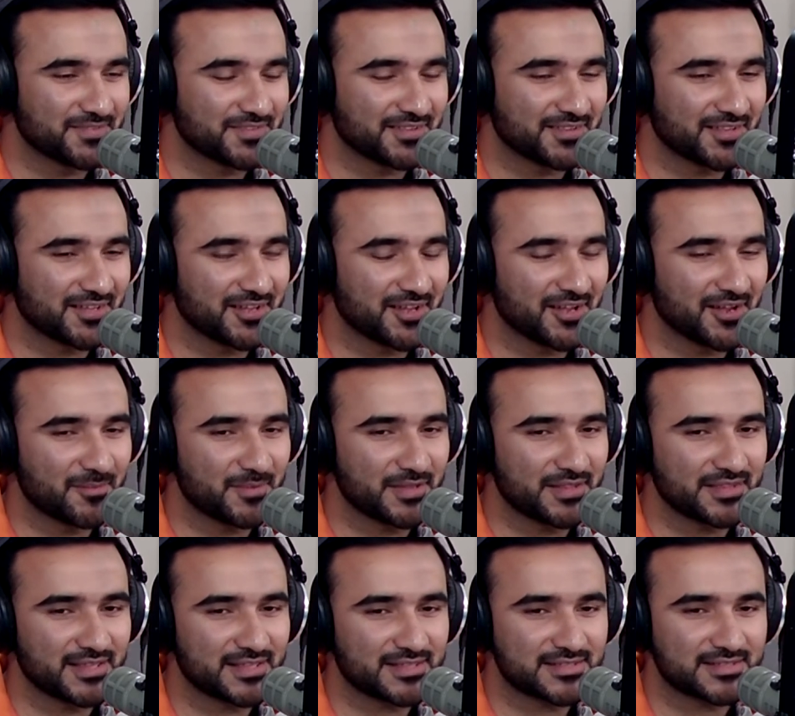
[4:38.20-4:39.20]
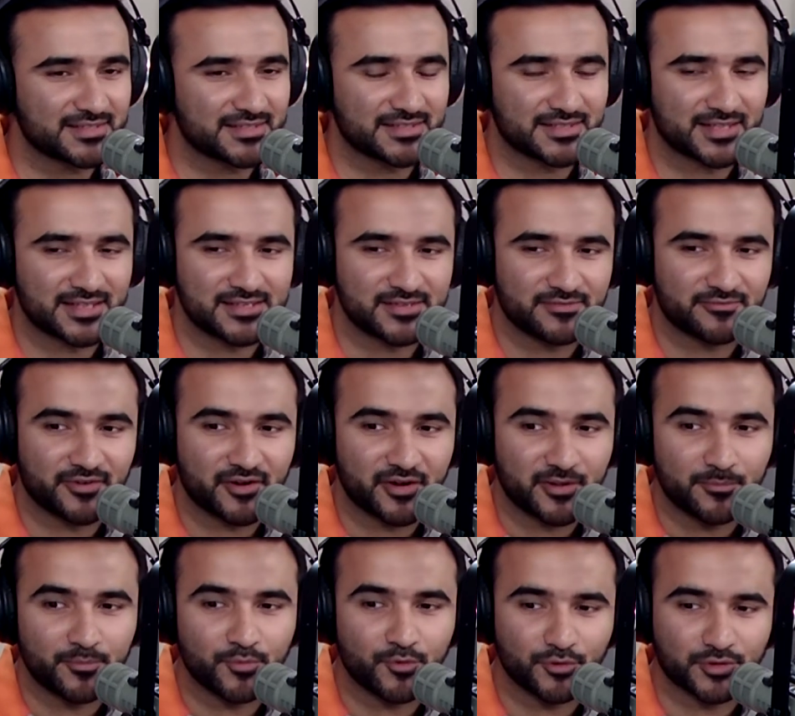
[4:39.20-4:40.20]
So I mean, that's very
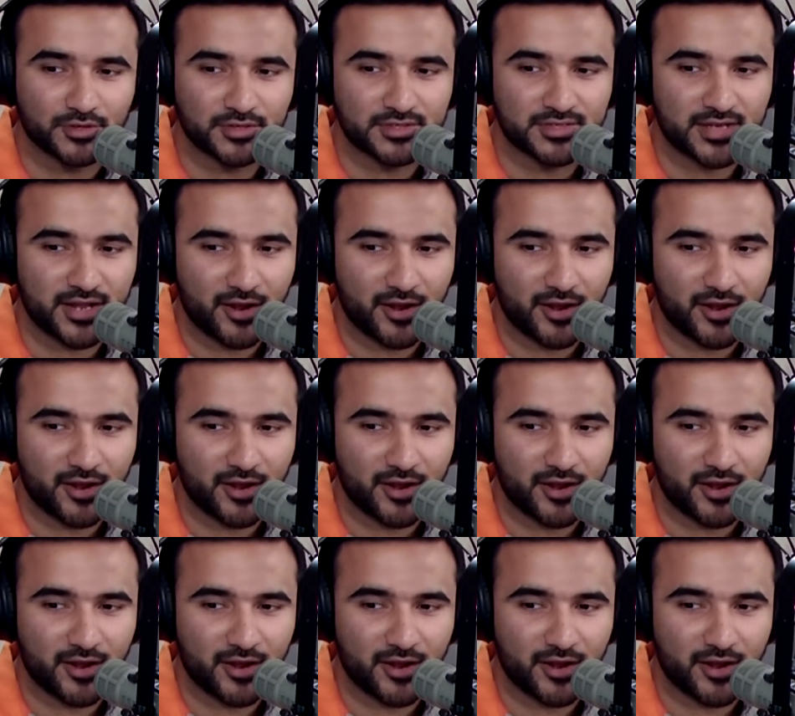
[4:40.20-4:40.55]
important.